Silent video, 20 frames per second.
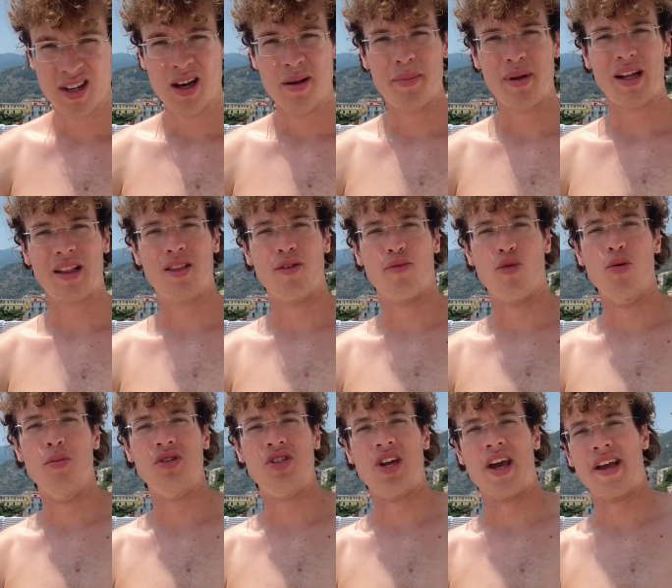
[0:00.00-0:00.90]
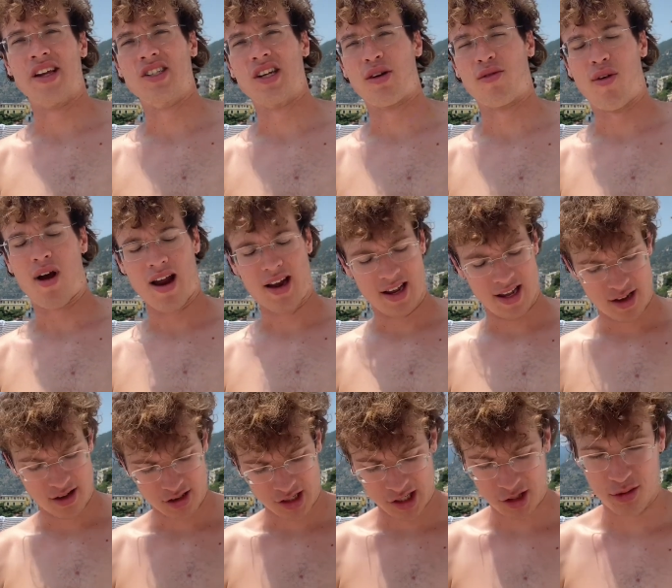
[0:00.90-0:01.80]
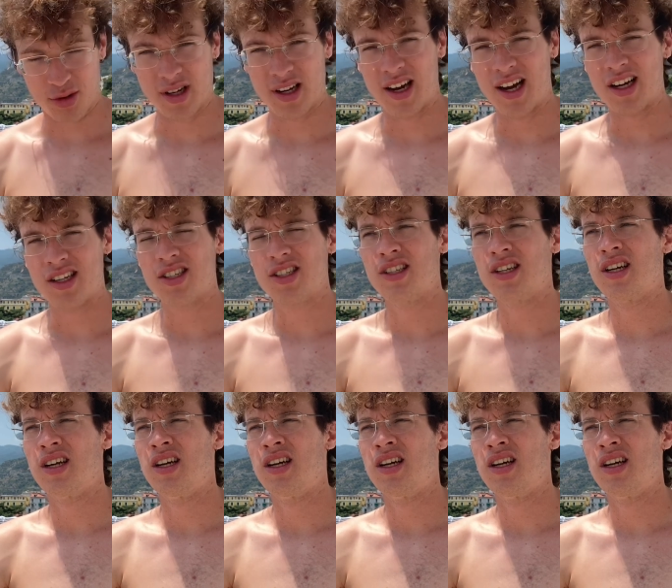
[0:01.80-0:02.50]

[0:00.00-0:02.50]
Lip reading: Like the room we're staying in is like right here, so that's really nice.